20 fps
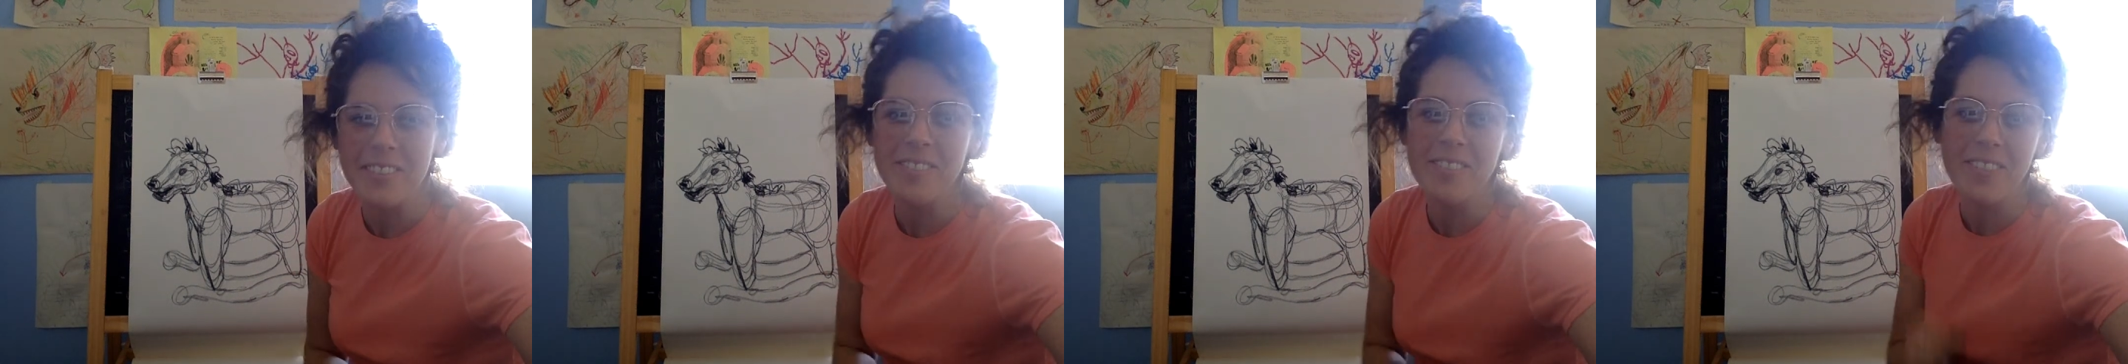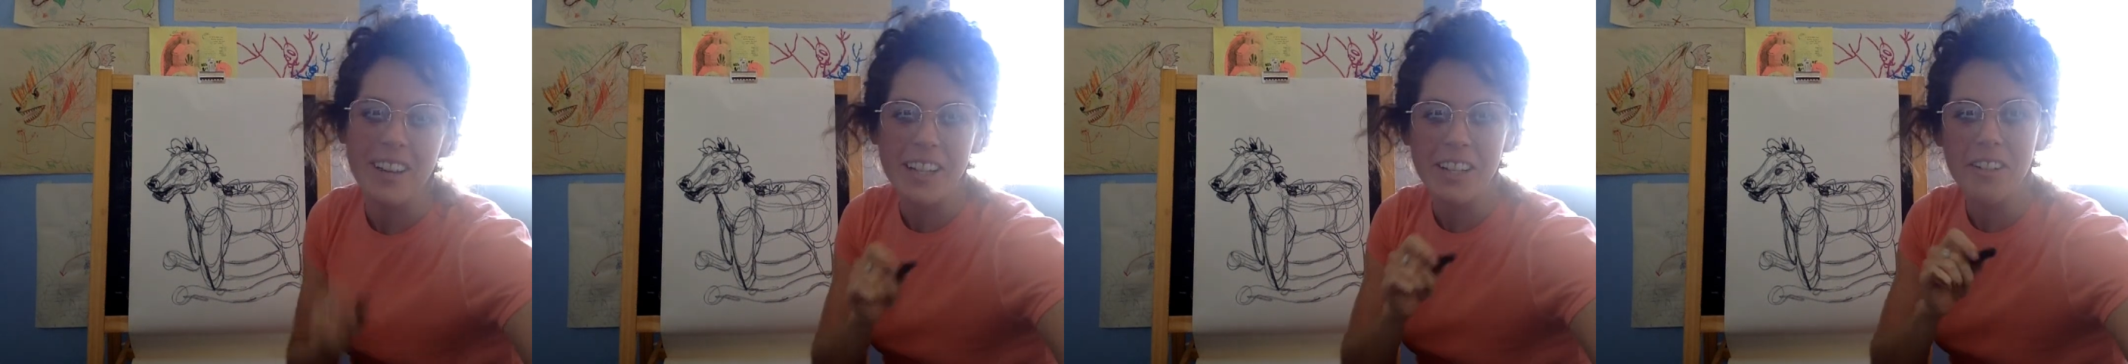
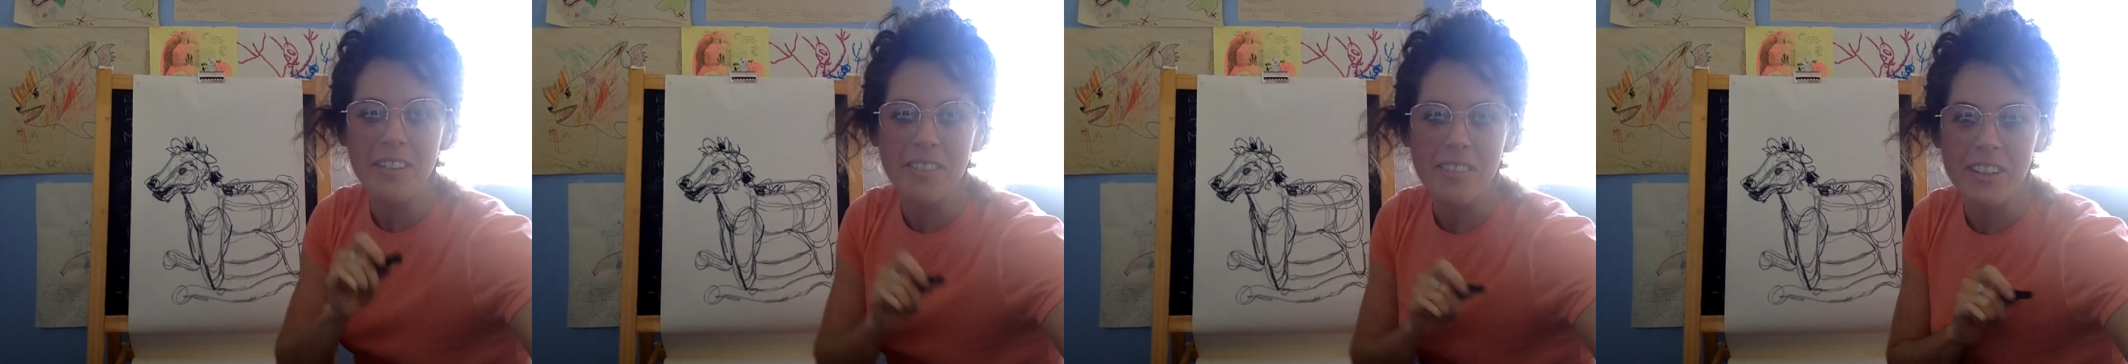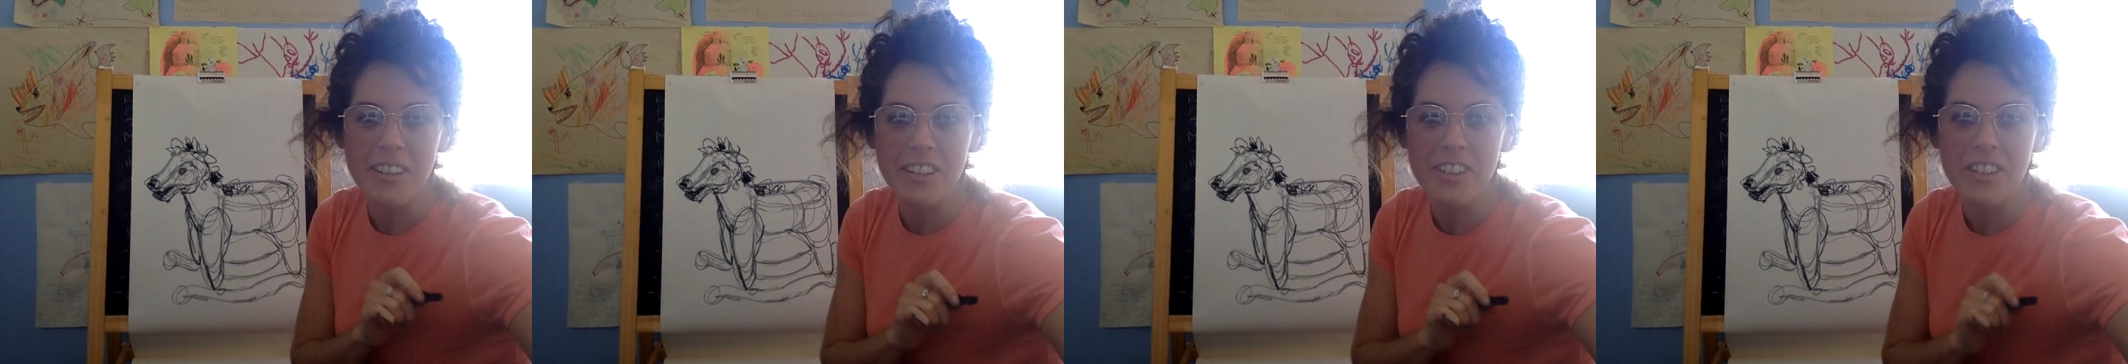Find your
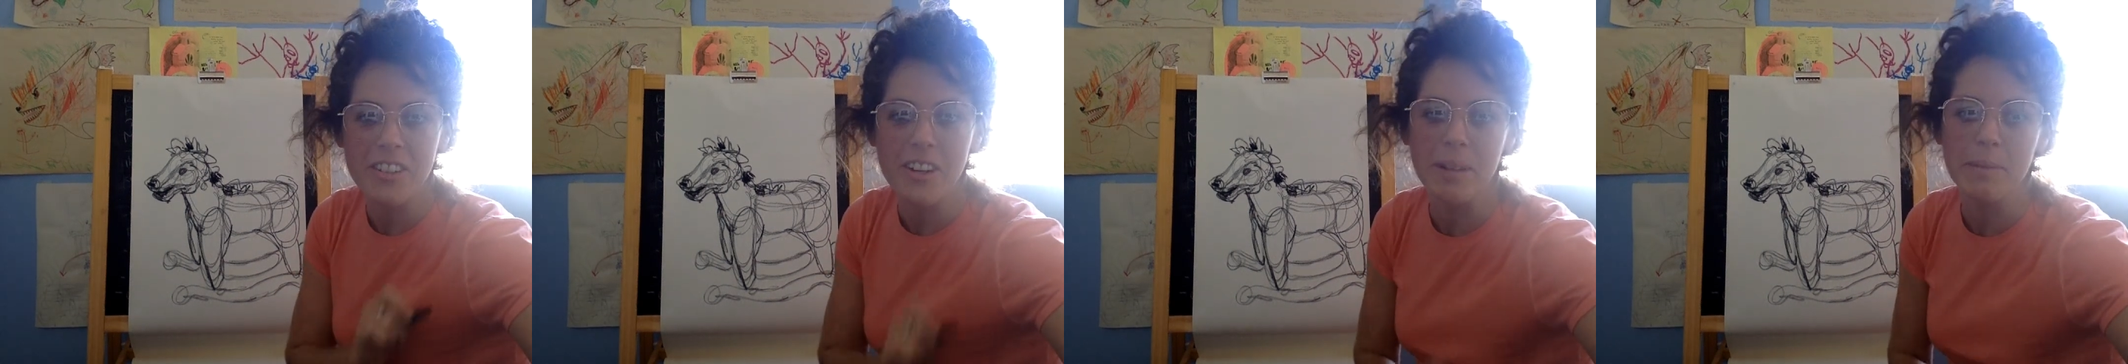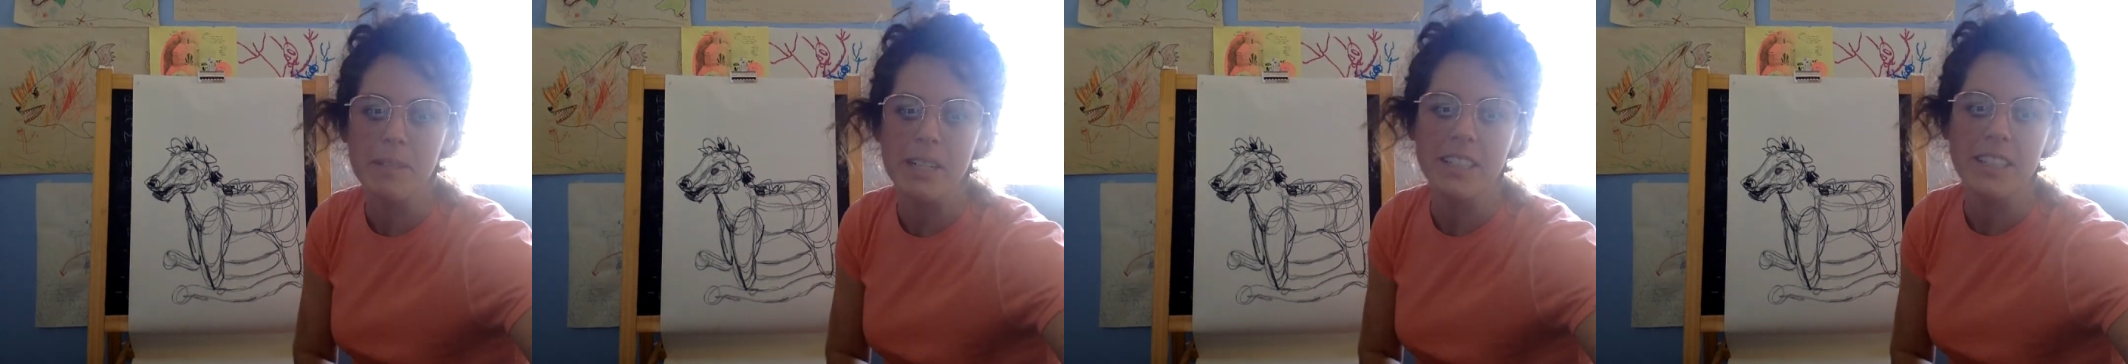furniture
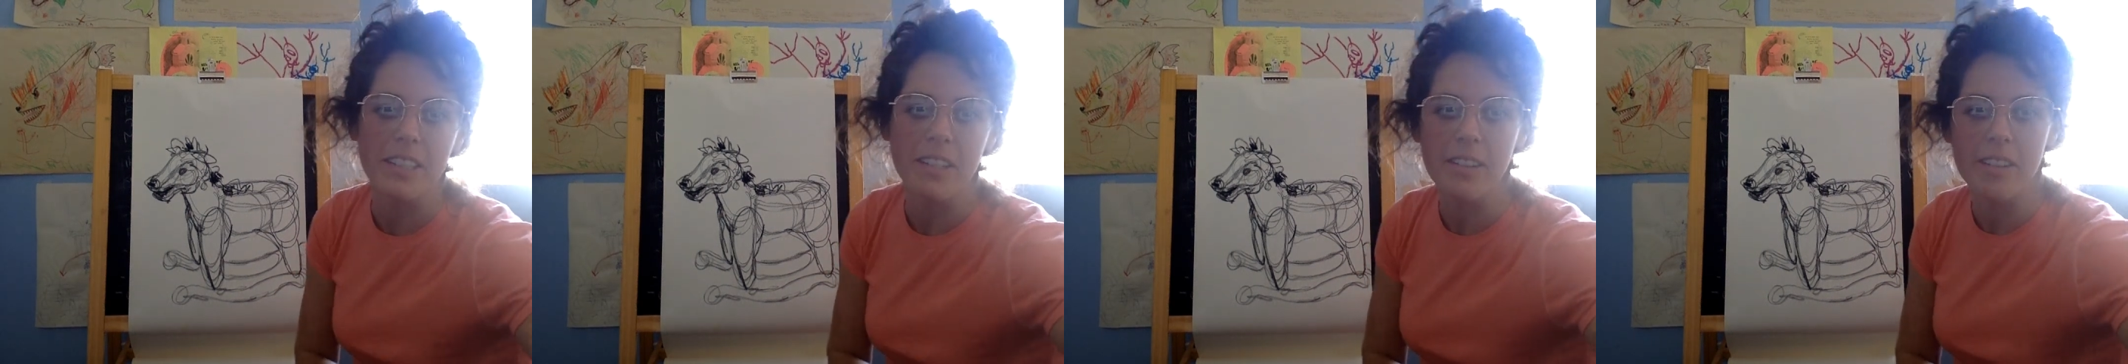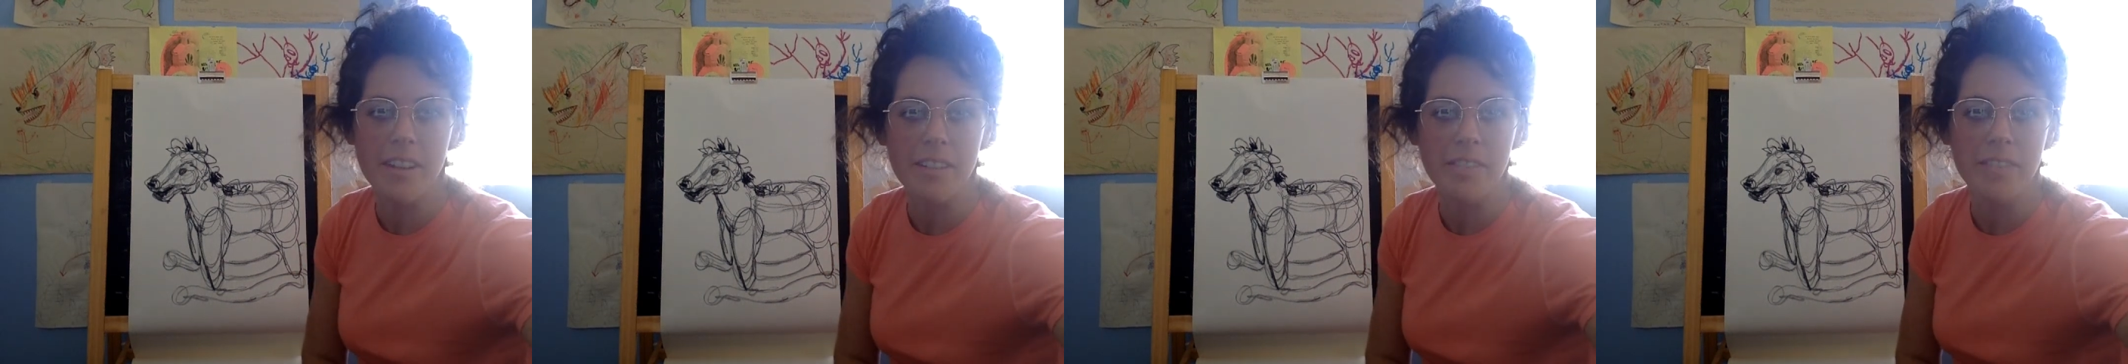object and
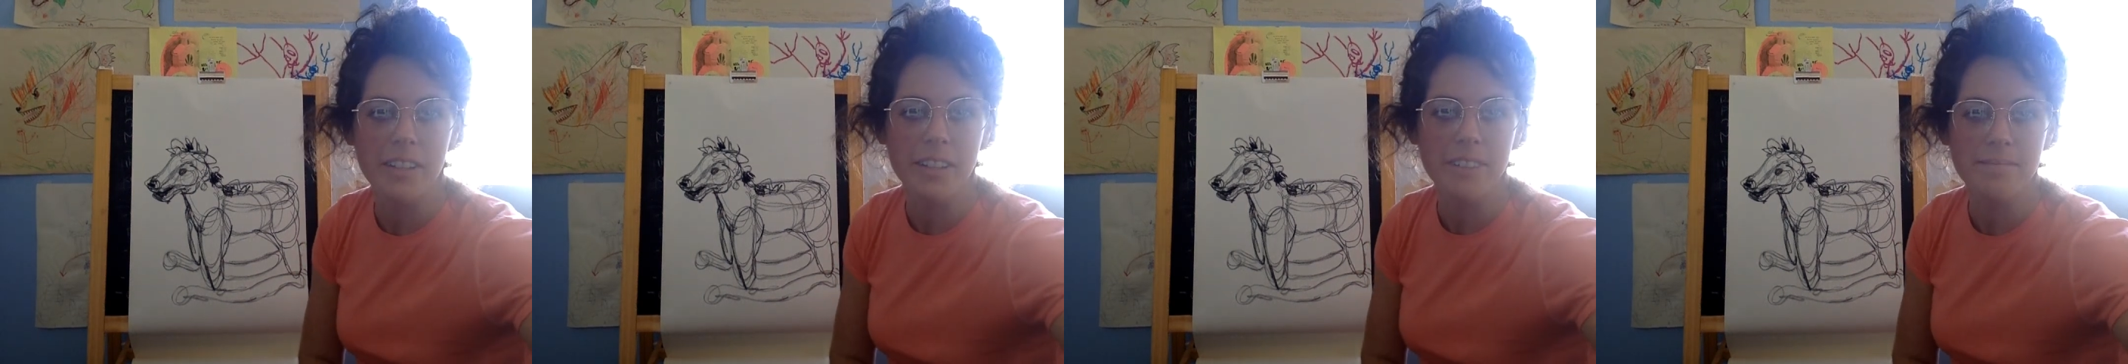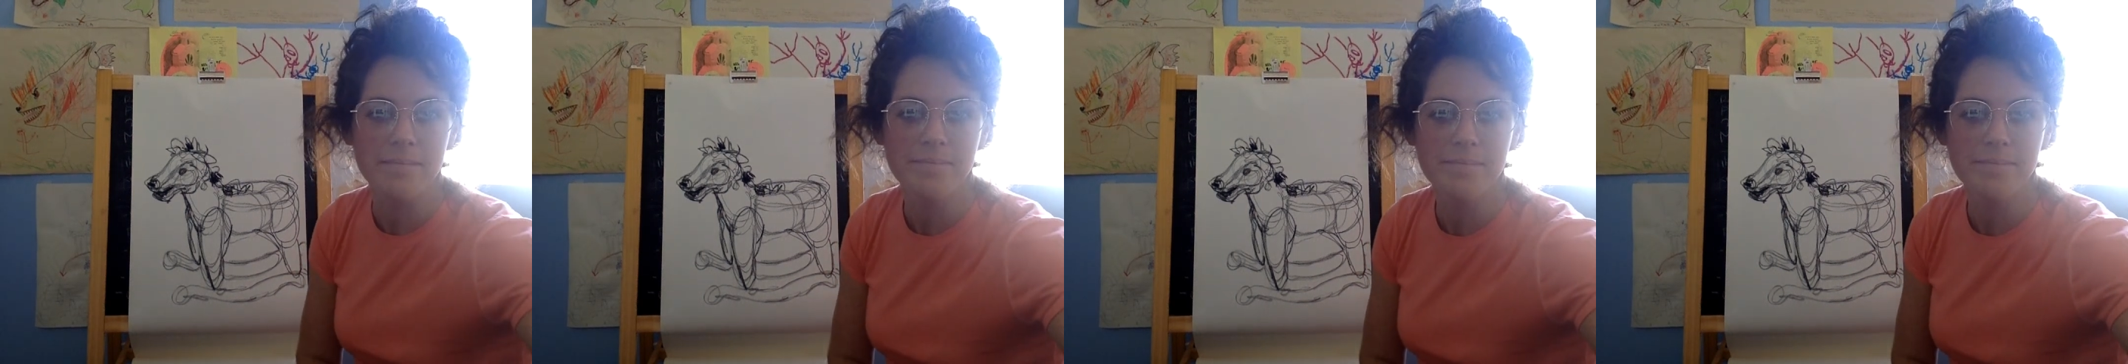go have fun.